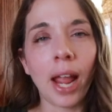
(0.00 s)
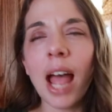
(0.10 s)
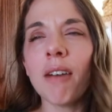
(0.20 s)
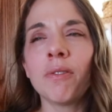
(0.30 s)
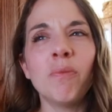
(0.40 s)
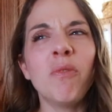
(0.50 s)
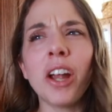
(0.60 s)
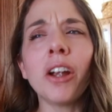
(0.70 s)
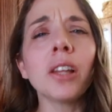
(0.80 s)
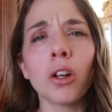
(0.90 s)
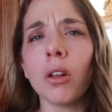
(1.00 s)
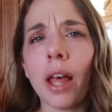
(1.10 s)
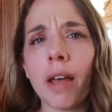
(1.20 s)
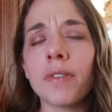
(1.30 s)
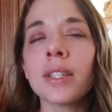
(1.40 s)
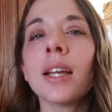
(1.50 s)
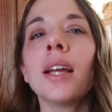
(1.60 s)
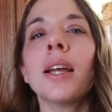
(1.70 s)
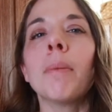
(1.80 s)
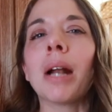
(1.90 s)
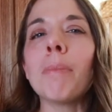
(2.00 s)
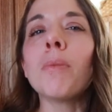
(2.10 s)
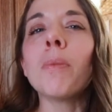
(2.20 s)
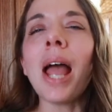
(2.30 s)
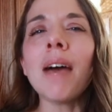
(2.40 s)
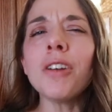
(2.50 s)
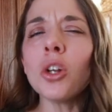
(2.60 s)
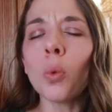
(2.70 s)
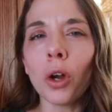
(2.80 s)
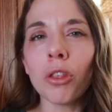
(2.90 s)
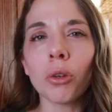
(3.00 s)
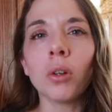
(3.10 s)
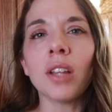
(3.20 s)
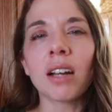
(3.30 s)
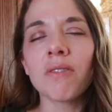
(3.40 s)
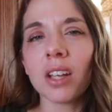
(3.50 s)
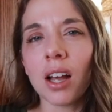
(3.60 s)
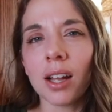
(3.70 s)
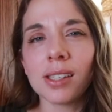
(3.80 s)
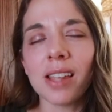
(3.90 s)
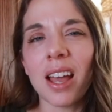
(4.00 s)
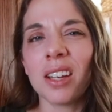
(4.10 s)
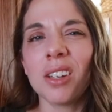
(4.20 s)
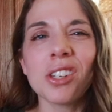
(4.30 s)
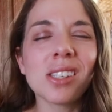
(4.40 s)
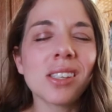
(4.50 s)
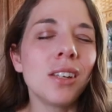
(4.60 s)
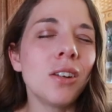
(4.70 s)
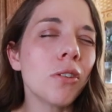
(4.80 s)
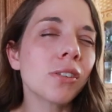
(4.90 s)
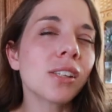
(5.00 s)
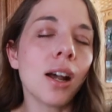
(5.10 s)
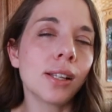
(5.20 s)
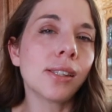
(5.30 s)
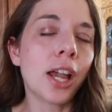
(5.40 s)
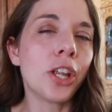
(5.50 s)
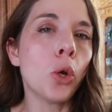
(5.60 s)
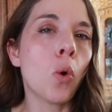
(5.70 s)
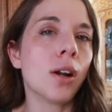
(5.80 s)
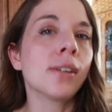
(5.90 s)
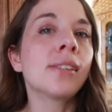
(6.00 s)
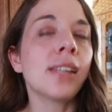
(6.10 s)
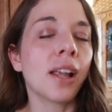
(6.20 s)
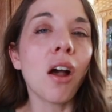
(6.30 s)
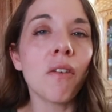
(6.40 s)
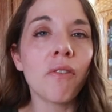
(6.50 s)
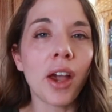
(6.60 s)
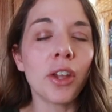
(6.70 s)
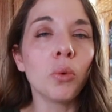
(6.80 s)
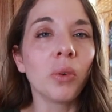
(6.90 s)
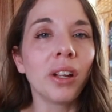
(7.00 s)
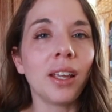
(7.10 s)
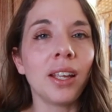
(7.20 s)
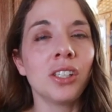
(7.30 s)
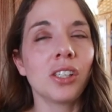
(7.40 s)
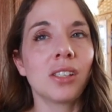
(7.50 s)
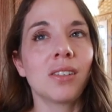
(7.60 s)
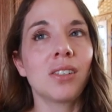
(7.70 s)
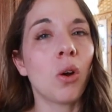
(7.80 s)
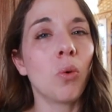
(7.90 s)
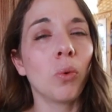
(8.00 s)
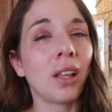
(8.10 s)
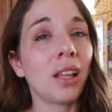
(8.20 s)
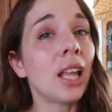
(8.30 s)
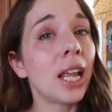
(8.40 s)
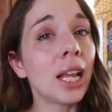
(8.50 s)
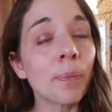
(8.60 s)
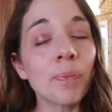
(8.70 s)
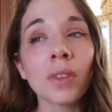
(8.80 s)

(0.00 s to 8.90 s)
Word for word: I have very little left, but I'm having to work through a lot of the cuts that you just, you know, those cuts that you are sick of that you really just don't really like.